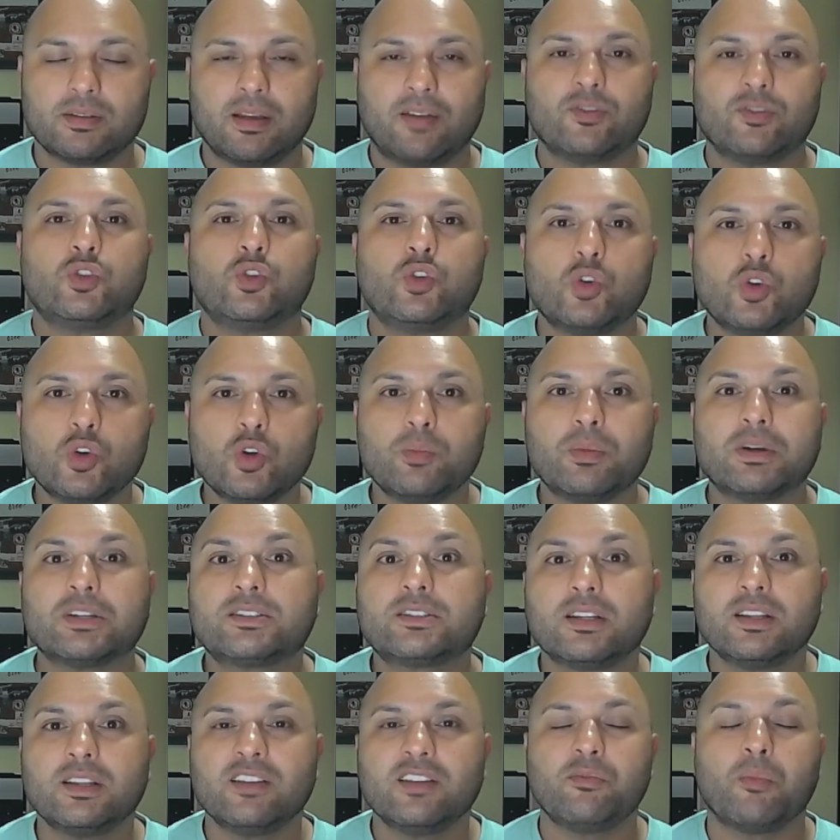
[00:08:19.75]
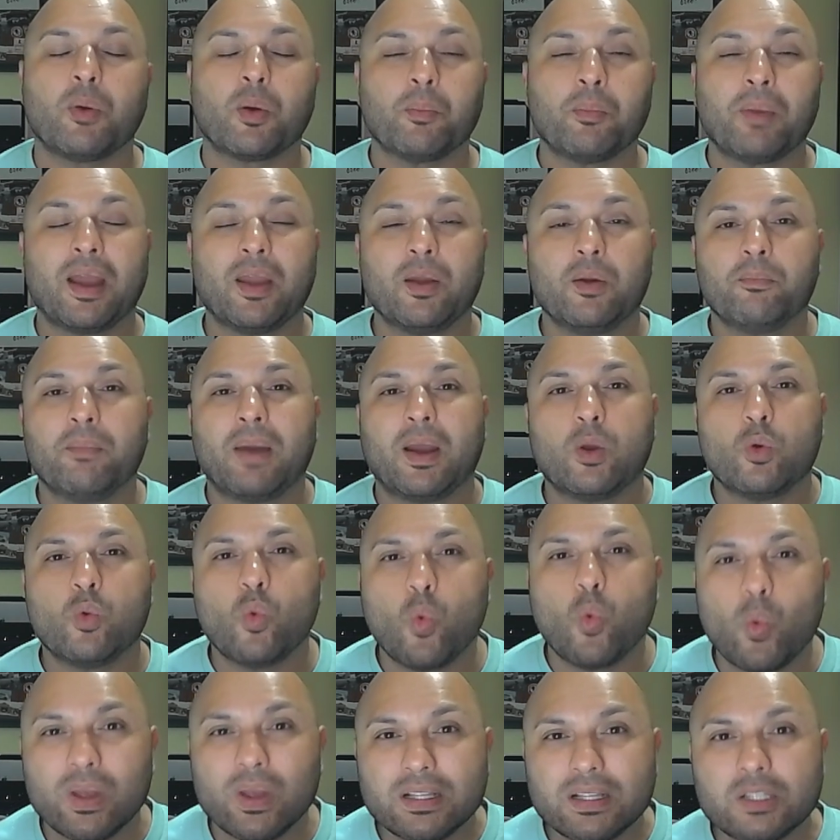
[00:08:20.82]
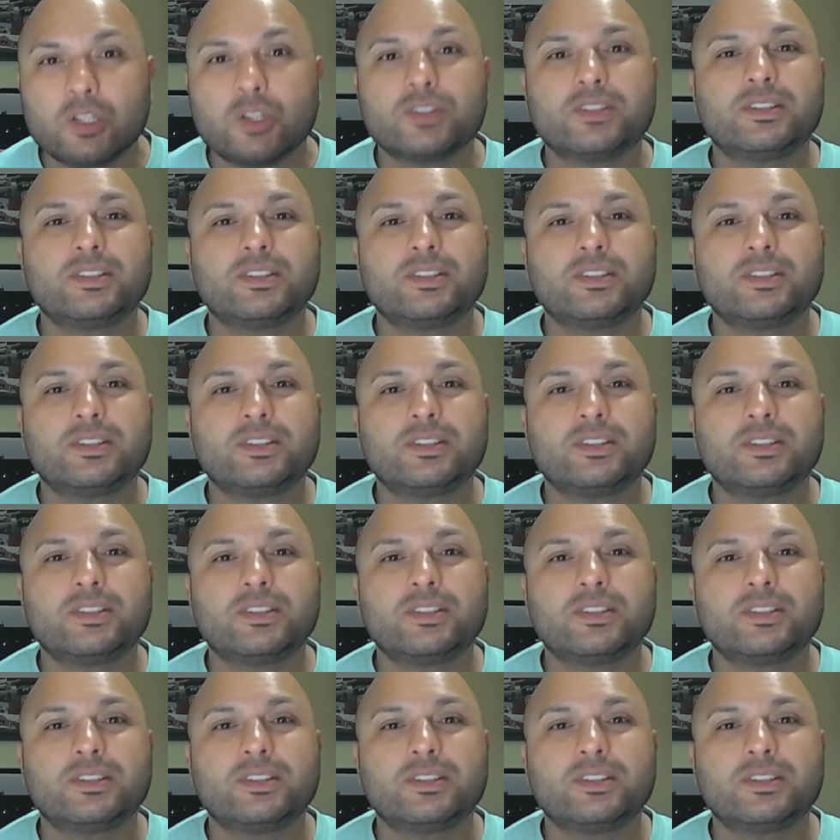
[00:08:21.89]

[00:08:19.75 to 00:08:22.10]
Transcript: I have too much to live more. My will